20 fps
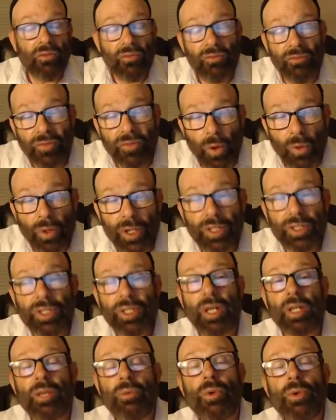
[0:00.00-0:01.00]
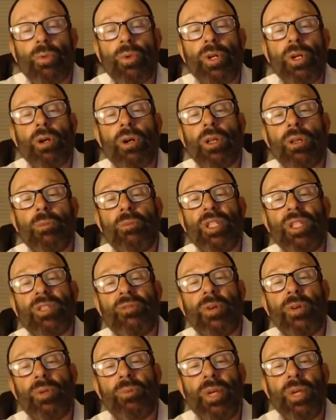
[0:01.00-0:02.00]
Focus on what we call the
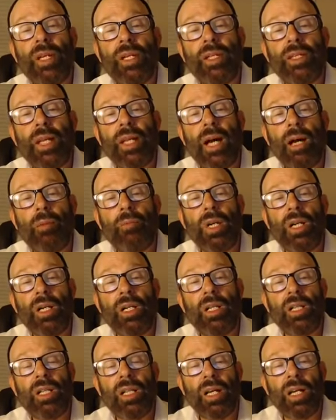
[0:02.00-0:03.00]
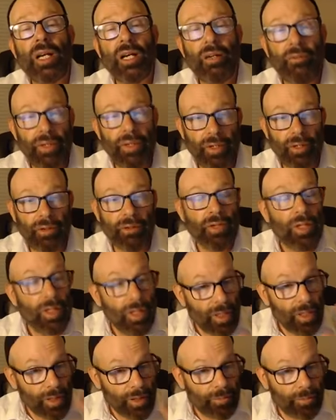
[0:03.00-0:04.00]
mitzvot ben Adam lechavero,
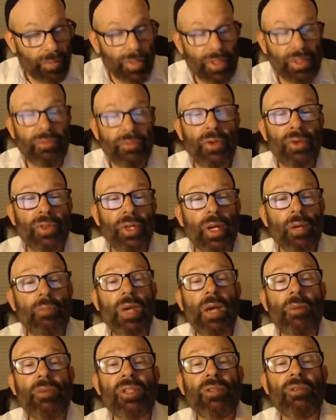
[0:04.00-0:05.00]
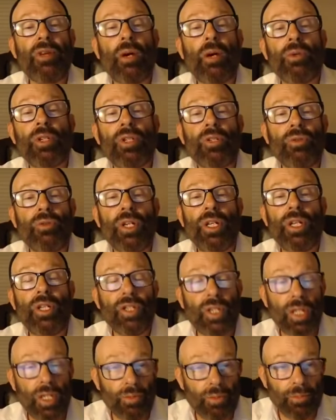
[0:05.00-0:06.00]
the mitzvot, the commandments of how we treat each
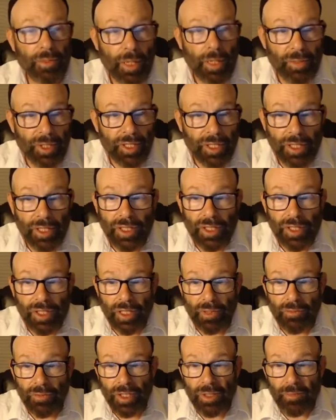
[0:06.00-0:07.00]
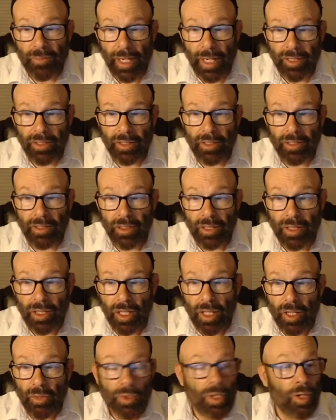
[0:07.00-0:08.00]
other with proper decency and respect.
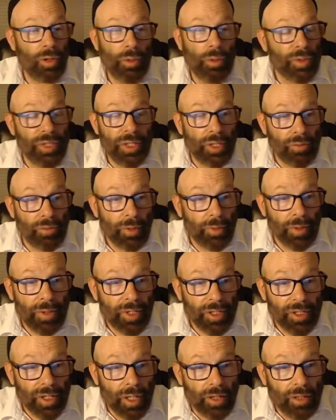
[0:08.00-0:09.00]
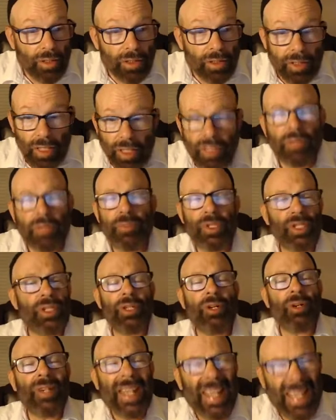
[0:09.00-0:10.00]
We don't always agree with each other, but you
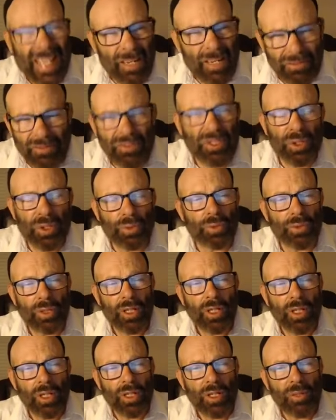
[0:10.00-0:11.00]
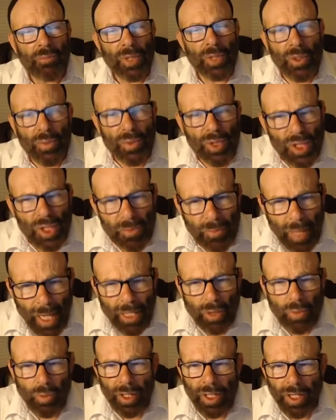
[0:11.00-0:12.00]
don't have to. We
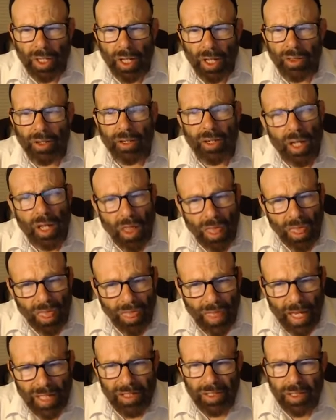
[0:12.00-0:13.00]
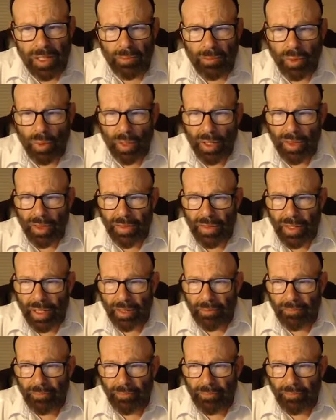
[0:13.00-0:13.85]
respect one another. That's the important thing.